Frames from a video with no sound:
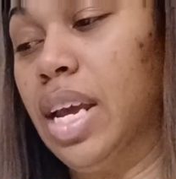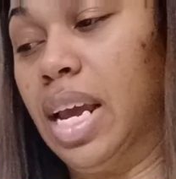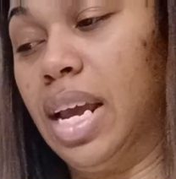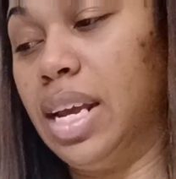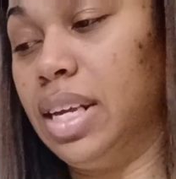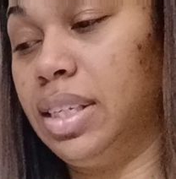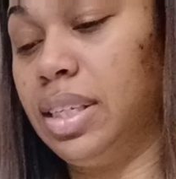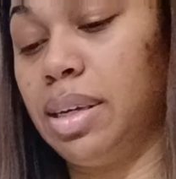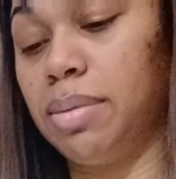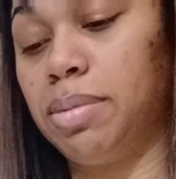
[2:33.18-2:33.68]

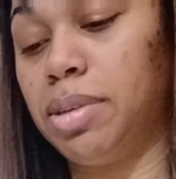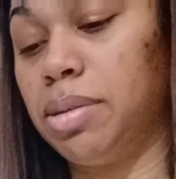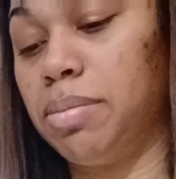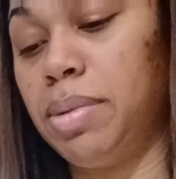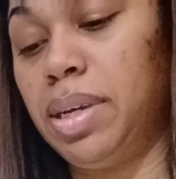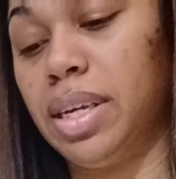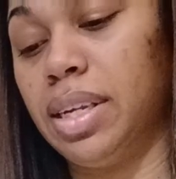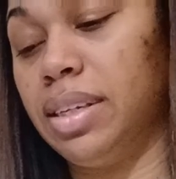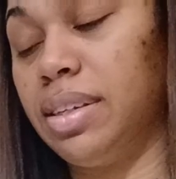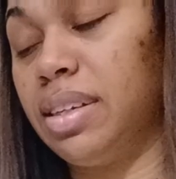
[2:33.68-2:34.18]
It's up to
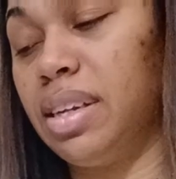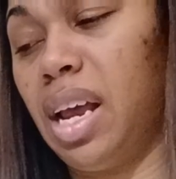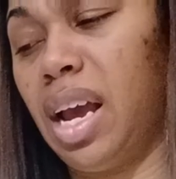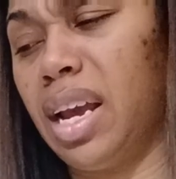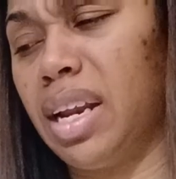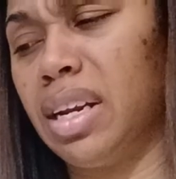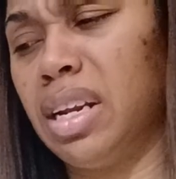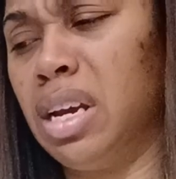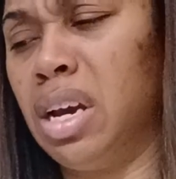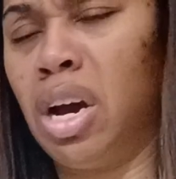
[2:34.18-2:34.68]
me. It's
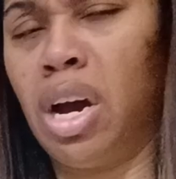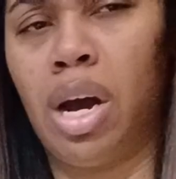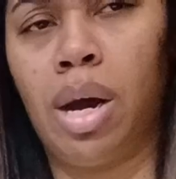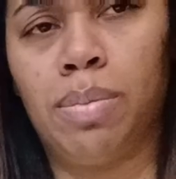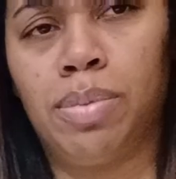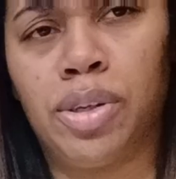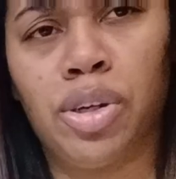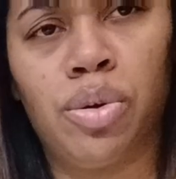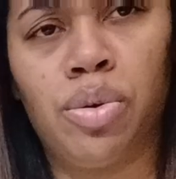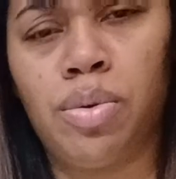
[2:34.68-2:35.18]
not
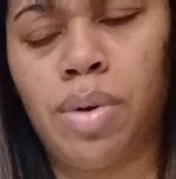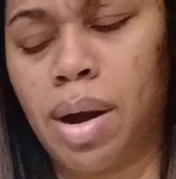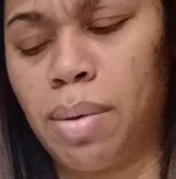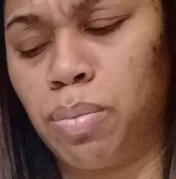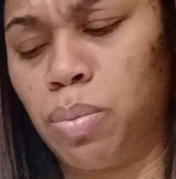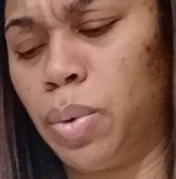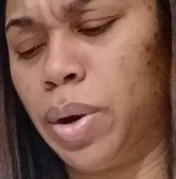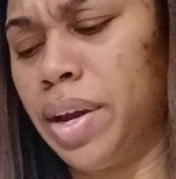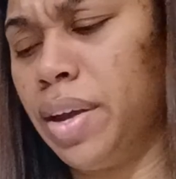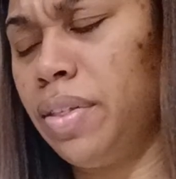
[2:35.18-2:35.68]
up to who
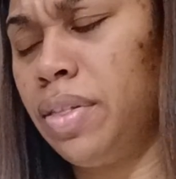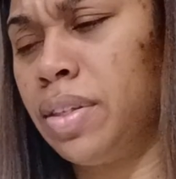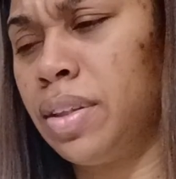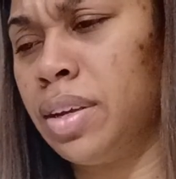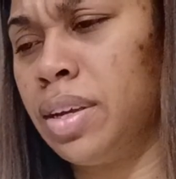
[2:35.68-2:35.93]
I'm with.